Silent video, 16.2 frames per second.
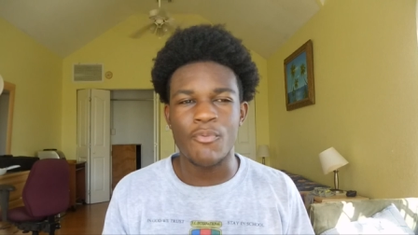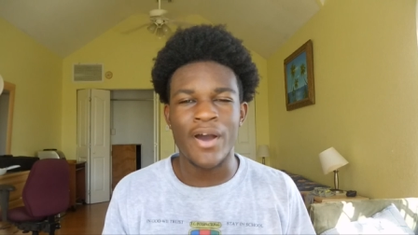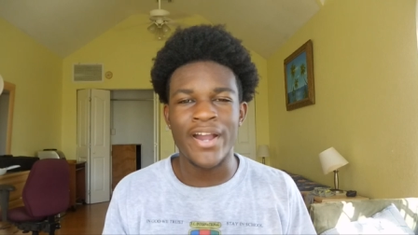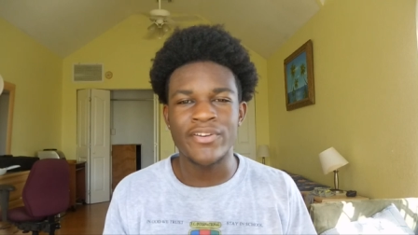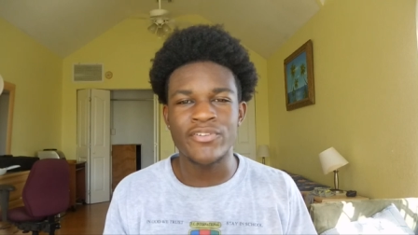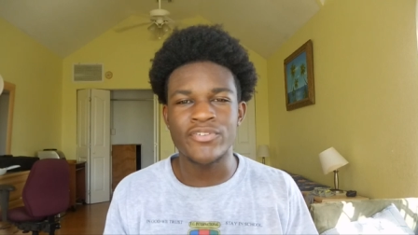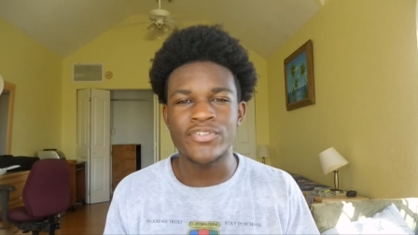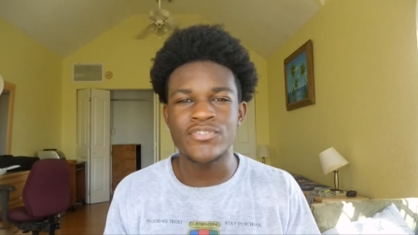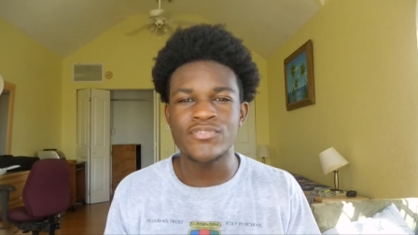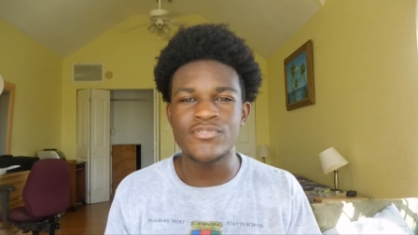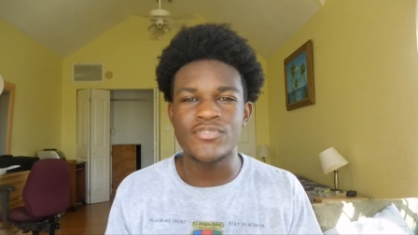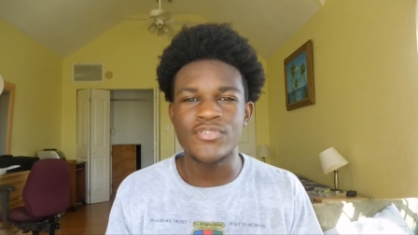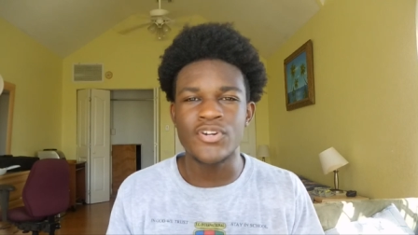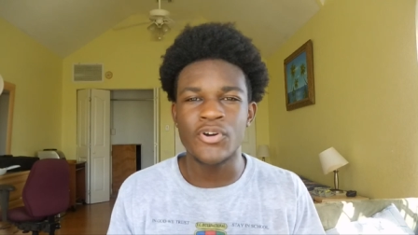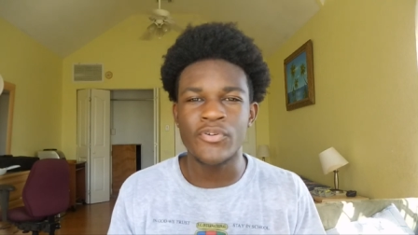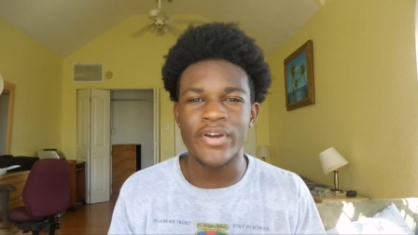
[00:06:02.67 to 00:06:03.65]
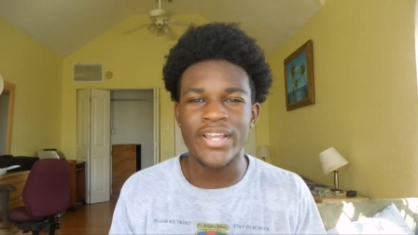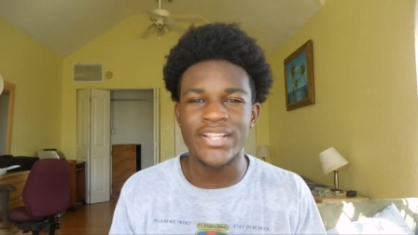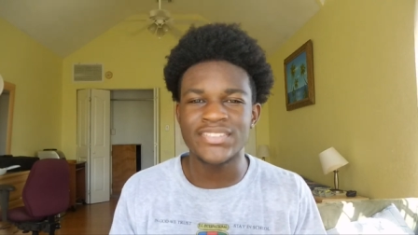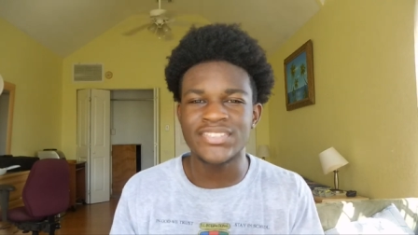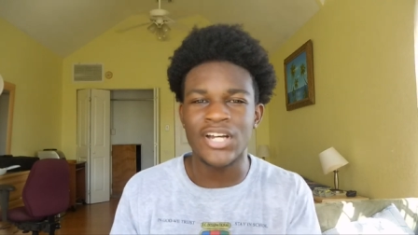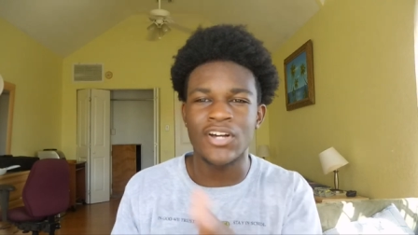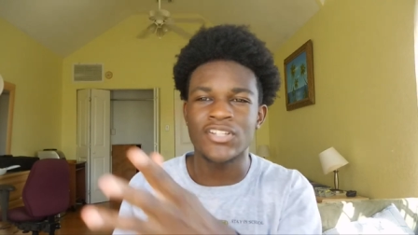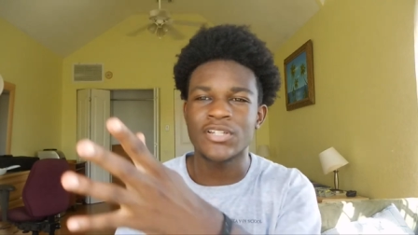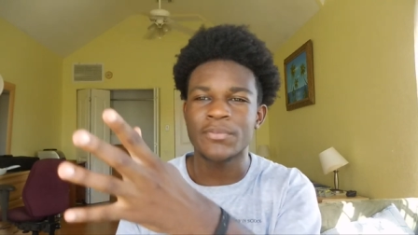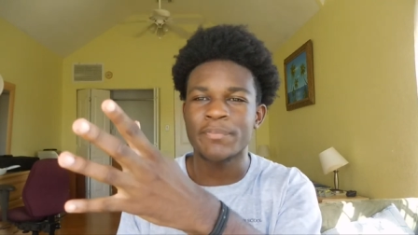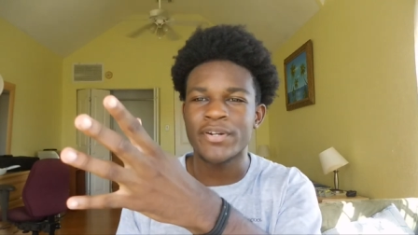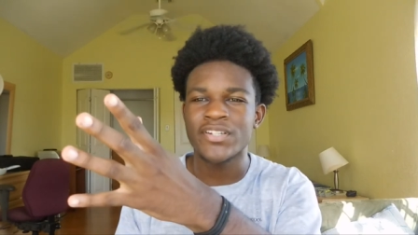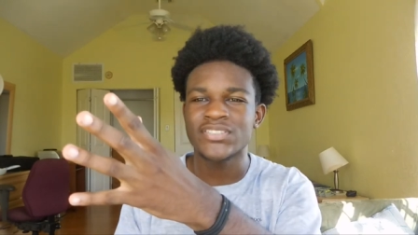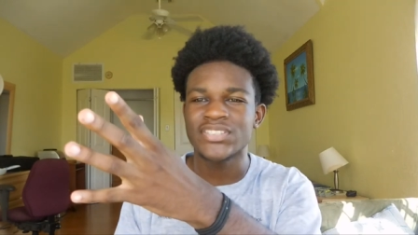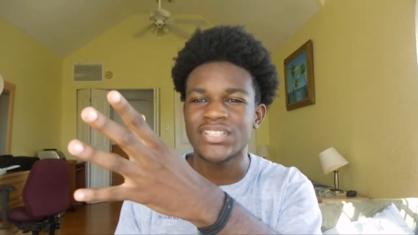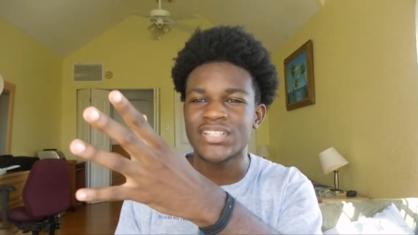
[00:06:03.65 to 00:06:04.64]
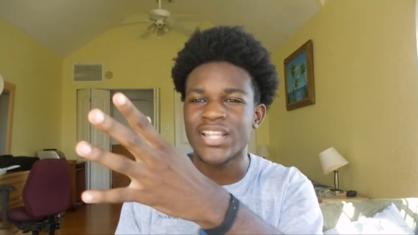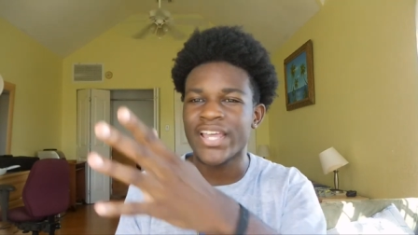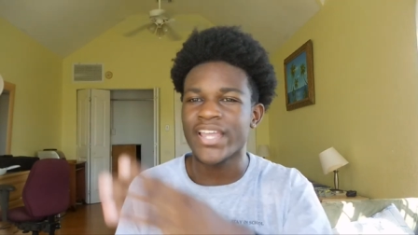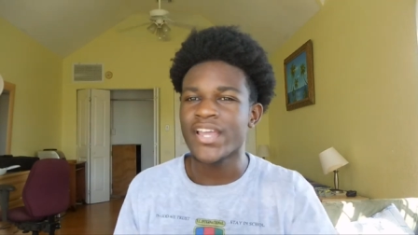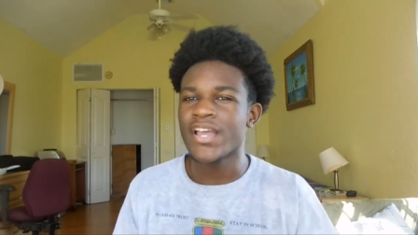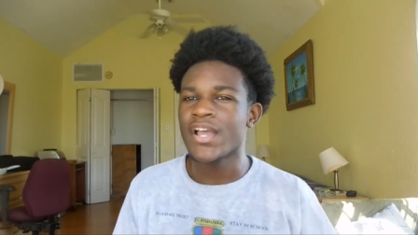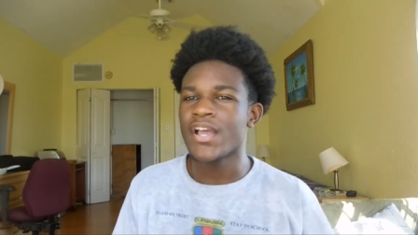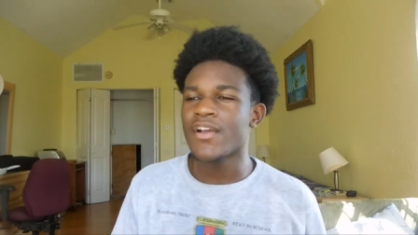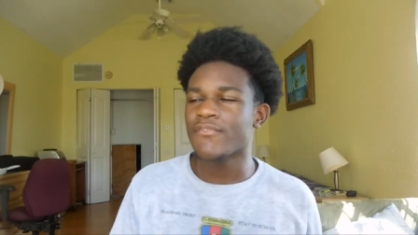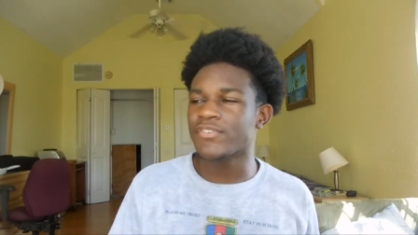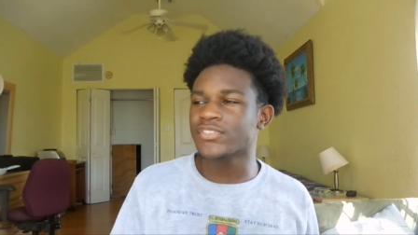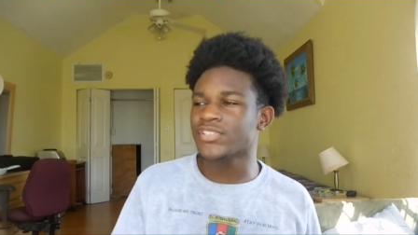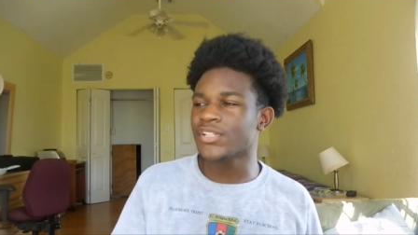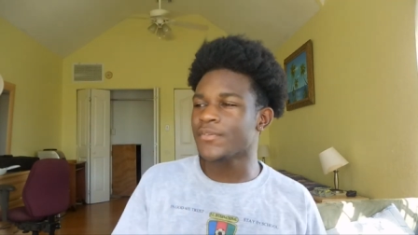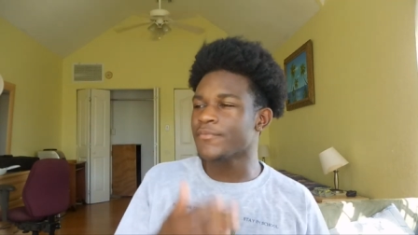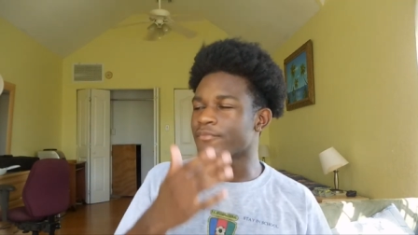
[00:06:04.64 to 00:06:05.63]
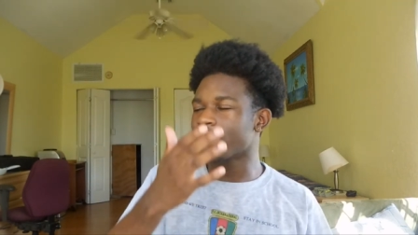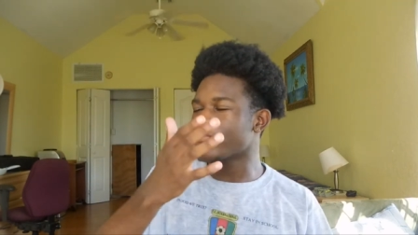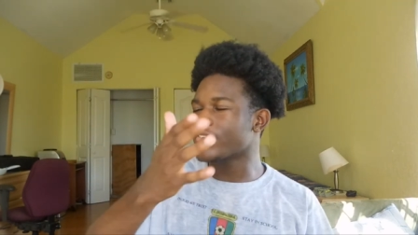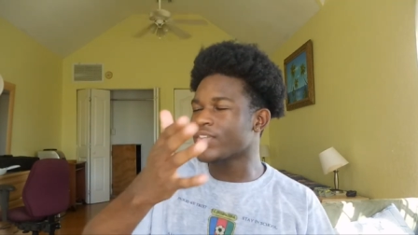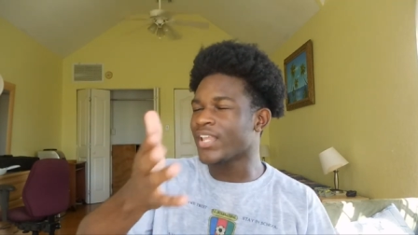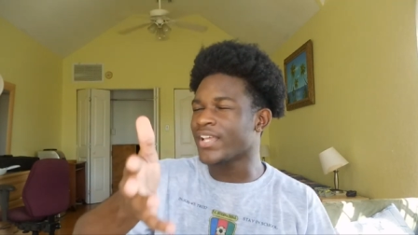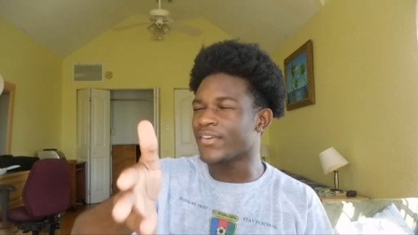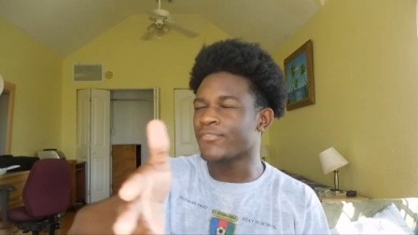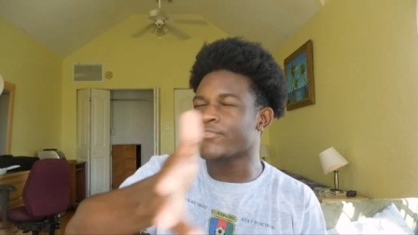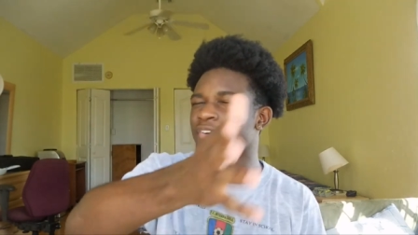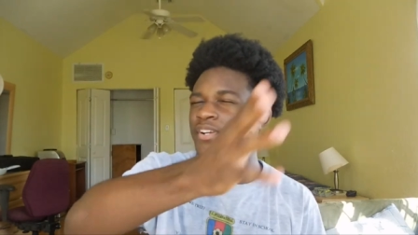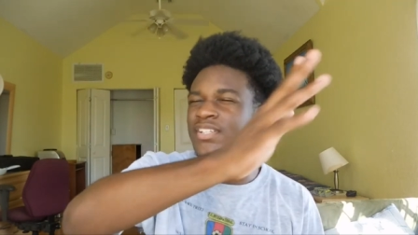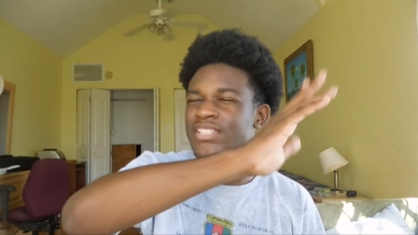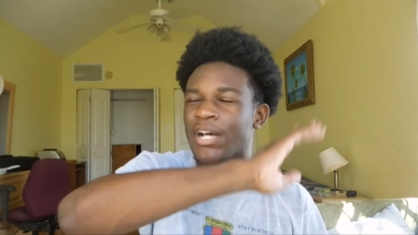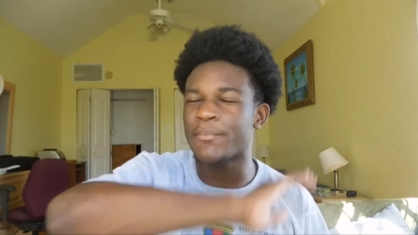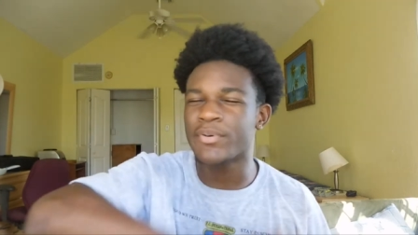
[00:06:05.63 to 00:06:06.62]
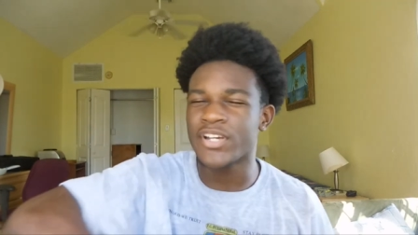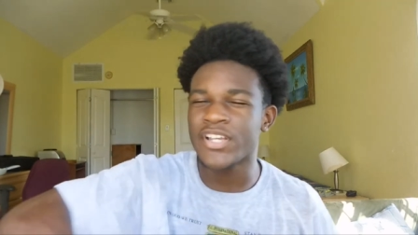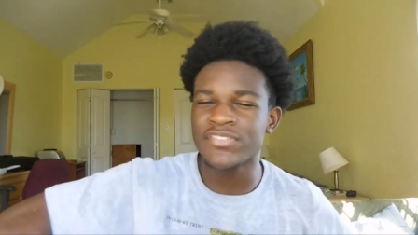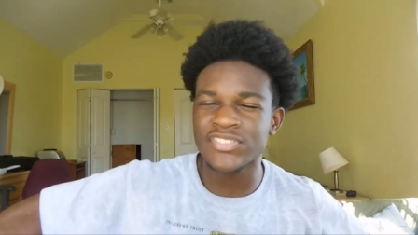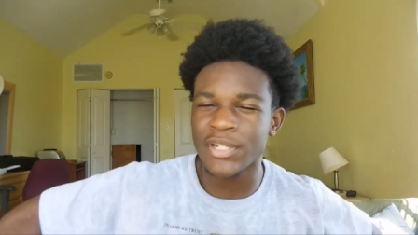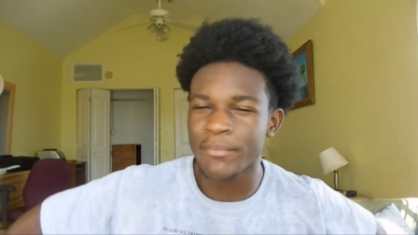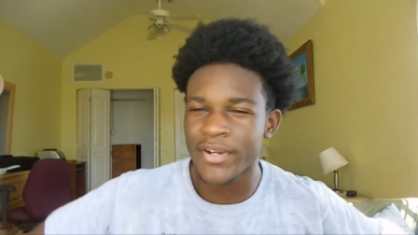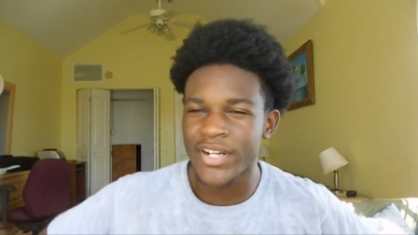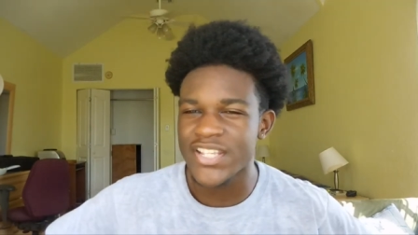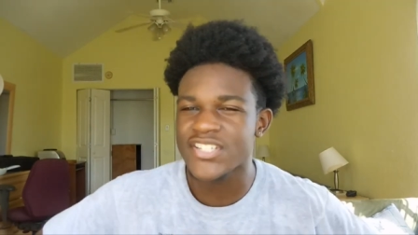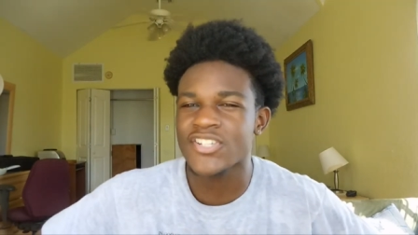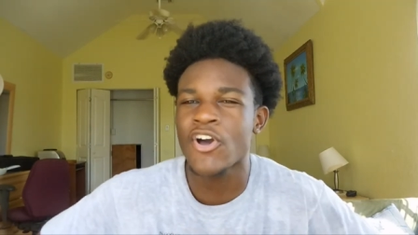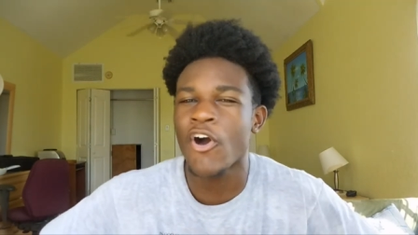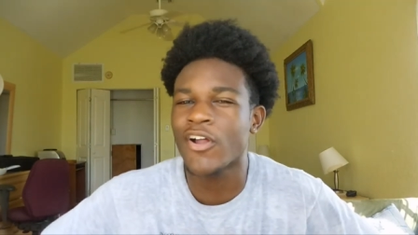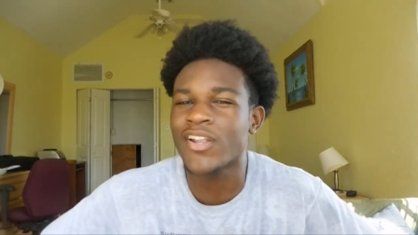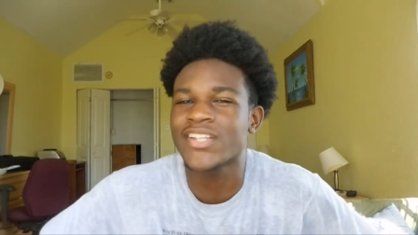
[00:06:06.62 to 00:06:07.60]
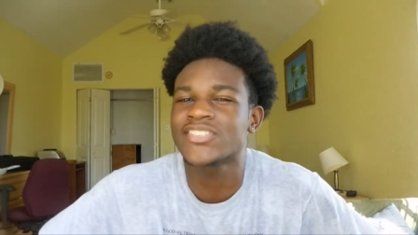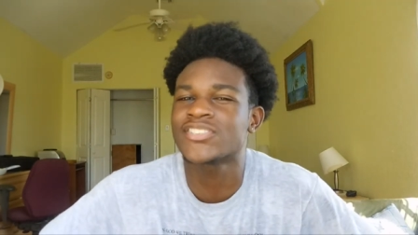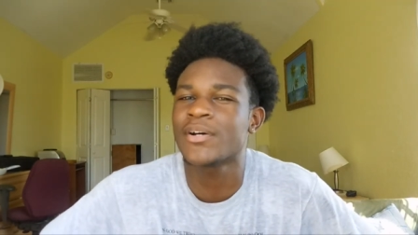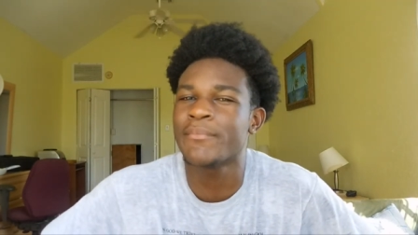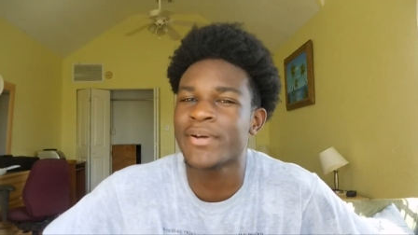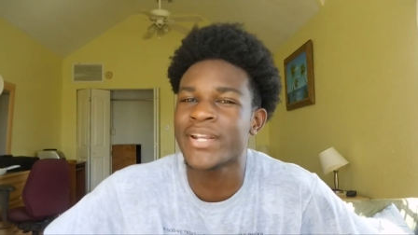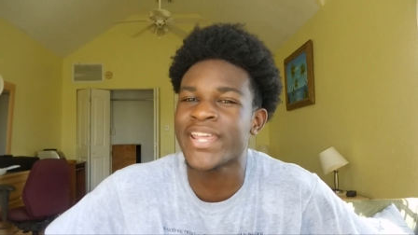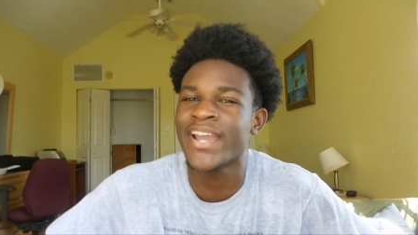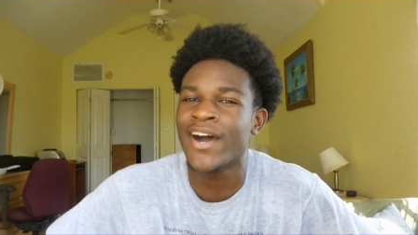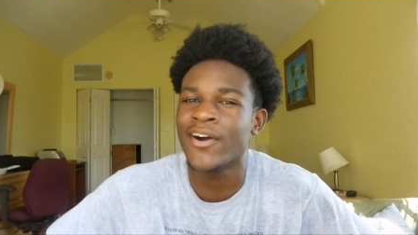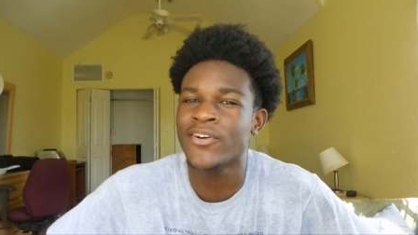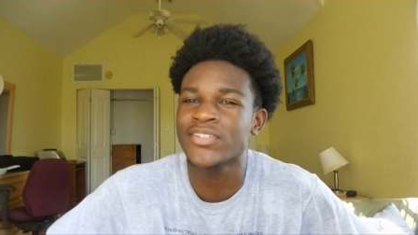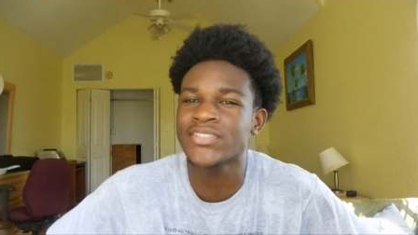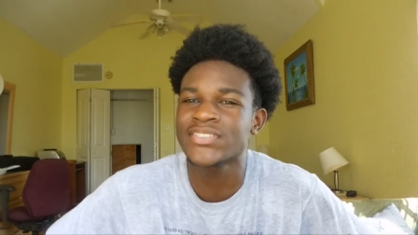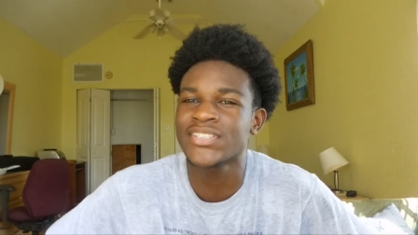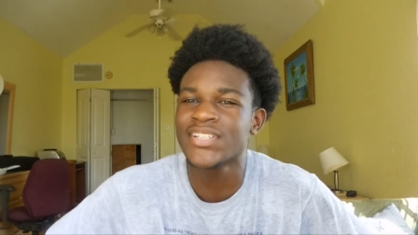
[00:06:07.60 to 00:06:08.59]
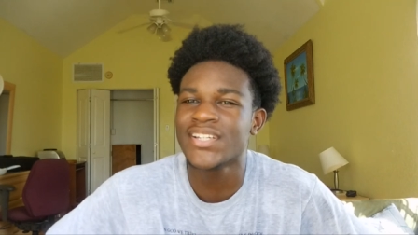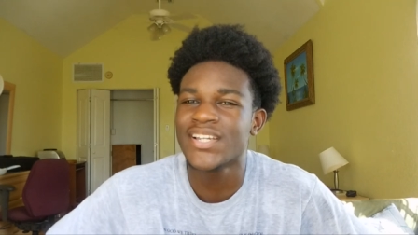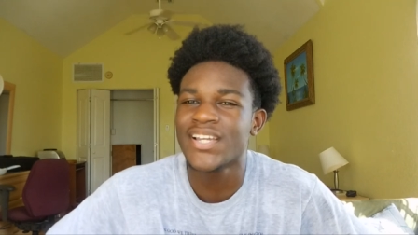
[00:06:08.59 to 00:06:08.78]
why don't you go and tell the person like for some like for example if somebody is calling somebody out